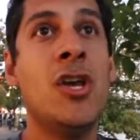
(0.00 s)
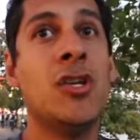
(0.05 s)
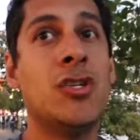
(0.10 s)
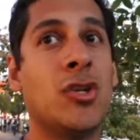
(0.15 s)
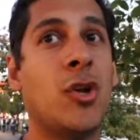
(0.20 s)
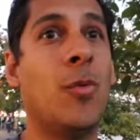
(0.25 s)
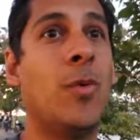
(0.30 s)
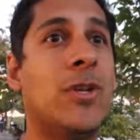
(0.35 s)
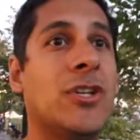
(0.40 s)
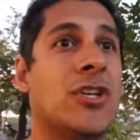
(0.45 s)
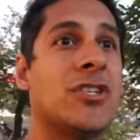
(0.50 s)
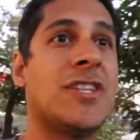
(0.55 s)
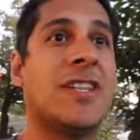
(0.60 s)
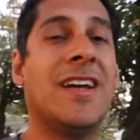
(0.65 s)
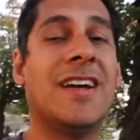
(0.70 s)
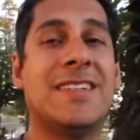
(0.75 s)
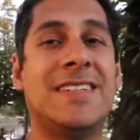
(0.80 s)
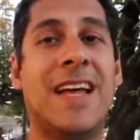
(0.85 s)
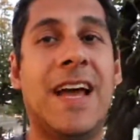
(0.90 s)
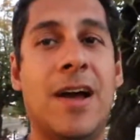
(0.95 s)
So we just
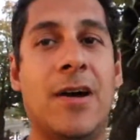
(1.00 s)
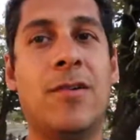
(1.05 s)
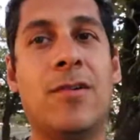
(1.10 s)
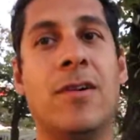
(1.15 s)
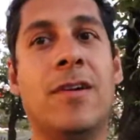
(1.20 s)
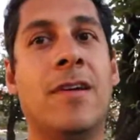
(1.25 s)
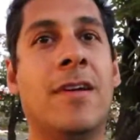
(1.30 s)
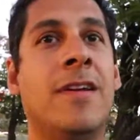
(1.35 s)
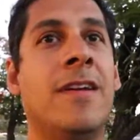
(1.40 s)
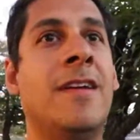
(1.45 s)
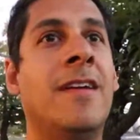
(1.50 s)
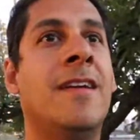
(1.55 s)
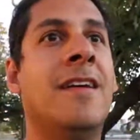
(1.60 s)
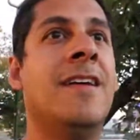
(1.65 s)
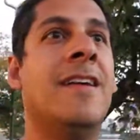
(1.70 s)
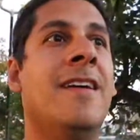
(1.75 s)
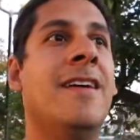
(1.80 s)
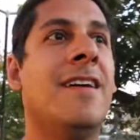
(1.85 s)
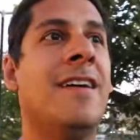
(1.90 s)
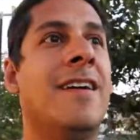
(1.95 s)
lucked out
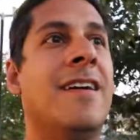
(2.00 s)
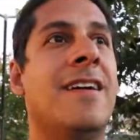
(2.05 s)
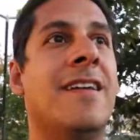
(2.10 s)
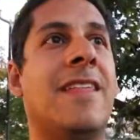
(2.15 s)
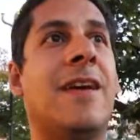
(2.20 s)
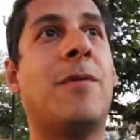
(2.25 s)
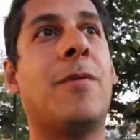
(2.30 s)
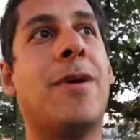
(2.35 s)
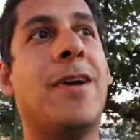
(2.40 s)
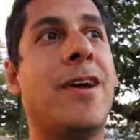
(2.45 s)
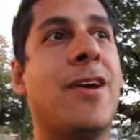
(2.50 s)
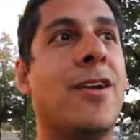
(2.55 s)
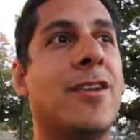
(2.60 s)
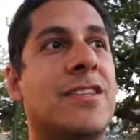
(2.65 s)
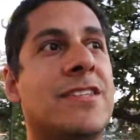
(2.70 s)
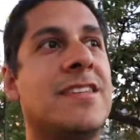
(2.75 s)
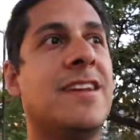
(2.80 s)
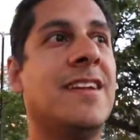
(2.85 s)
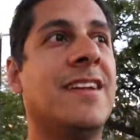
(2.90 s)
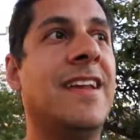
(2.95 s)
that we're here on a
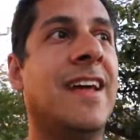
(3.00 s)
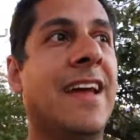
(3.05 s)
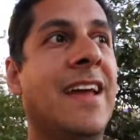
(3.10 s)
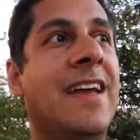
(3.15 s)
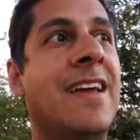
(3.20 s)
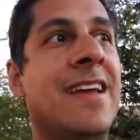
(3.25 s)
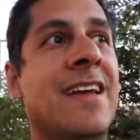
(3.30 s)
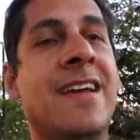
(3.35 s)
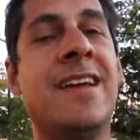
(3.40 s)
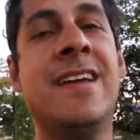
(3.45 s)
Sunday